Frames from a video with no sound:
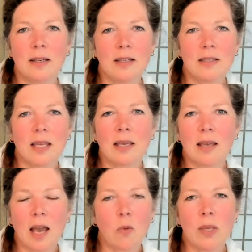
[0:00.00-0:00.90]
It's like
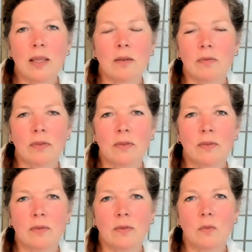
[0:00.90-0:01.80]
how we live.
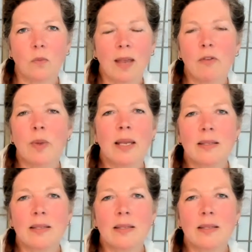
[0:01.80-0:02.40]
Everybody